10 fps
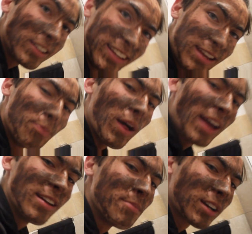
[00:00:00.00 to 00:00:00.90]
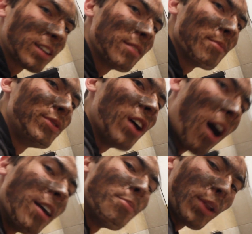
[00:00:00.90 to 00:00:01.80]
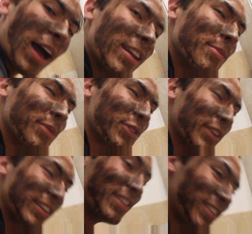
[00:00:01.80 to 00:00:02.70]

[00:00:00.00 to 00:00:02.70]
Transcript: Cleaning Platinum, Dawn Platinum really